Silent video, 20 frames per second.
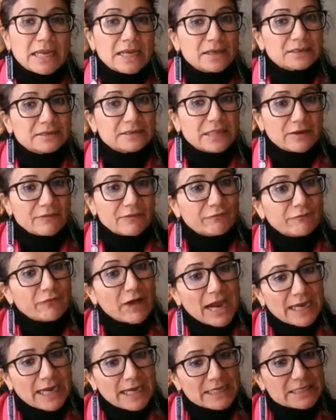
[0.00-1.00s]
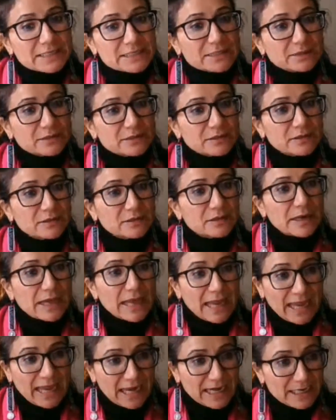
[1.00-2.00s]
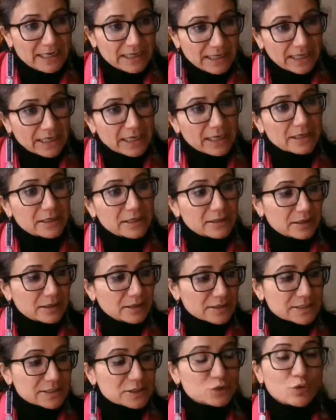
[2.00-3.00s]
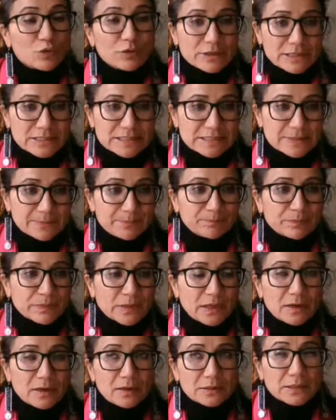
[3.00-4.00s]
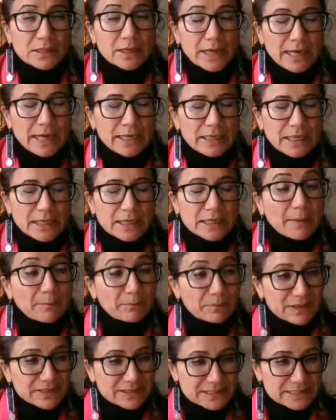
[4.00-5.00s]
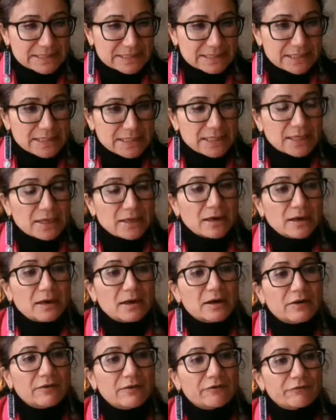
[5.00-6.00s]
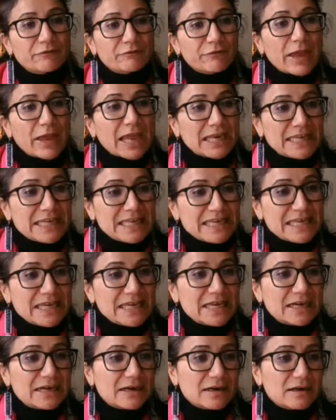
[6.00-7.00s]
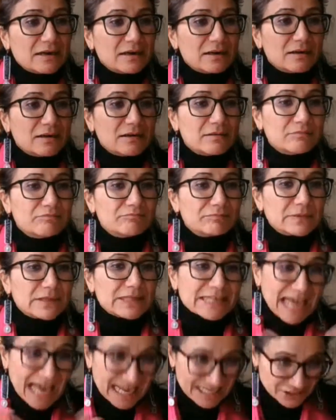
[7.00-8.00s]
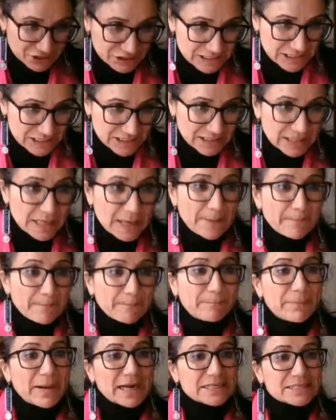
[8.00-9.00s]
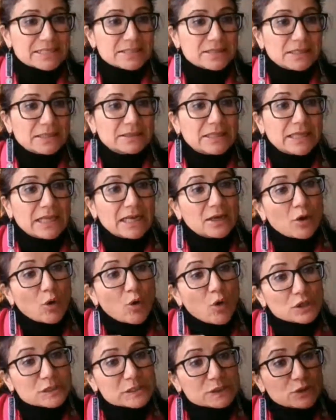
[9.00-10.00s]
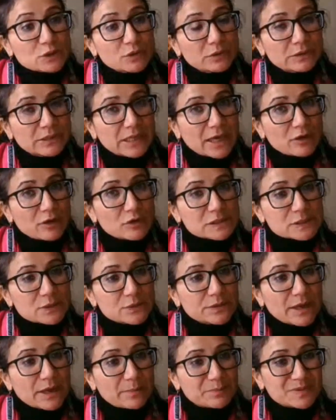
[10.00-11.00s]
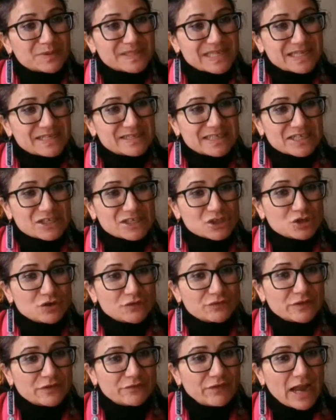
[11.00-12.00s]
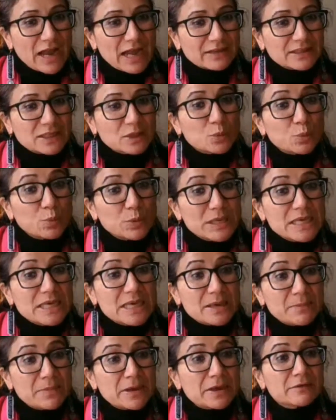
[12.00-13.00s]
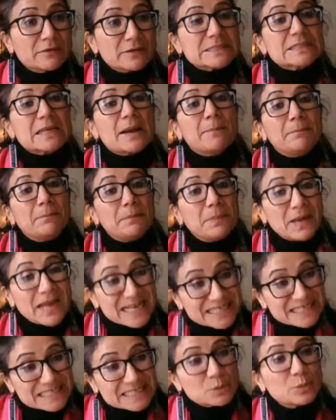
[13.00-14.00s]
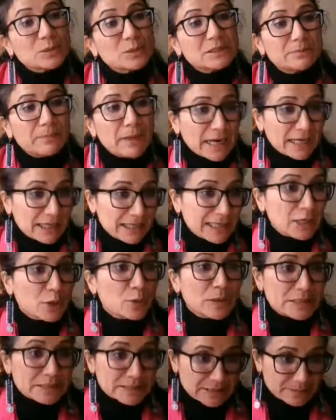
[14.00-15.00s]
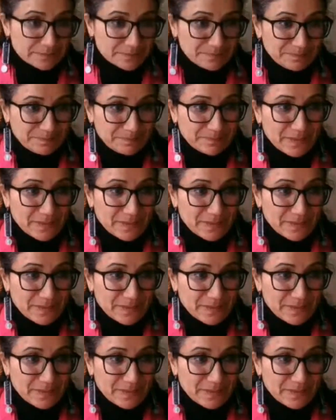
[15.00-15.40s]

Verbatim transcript: they'll they'll find the ending uh, stories, uh, the ending couplets, uh, fairly um, catchy, but they'll also they are also a representation of the fact that we immigrants are blessed with bilingualism.